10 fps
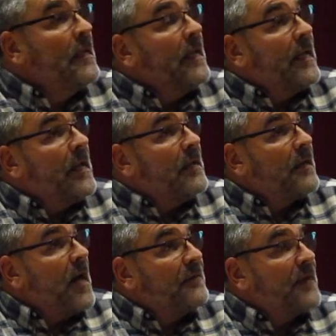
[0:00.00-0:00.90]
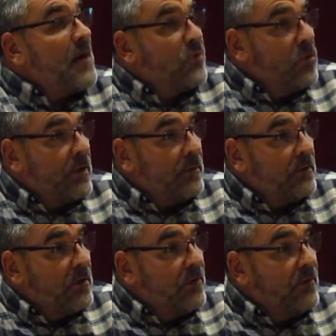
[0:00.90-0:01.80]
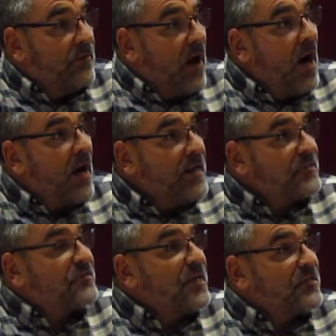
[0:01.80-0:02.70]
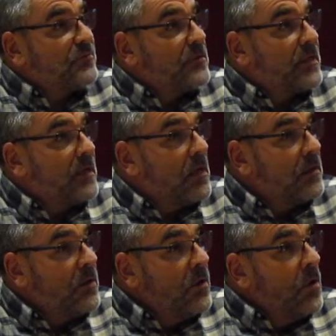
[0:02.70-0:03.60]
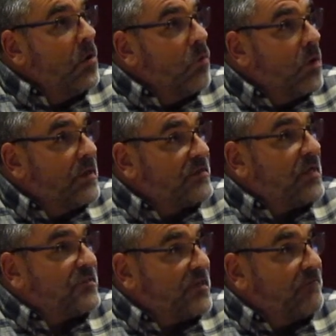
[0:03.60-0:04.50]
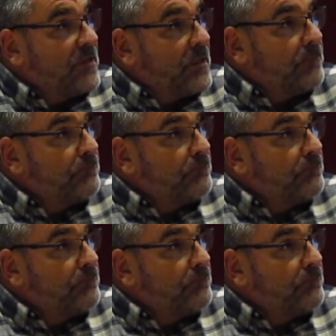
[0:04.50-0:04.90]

And at that point, the highest decibel I got was at 70.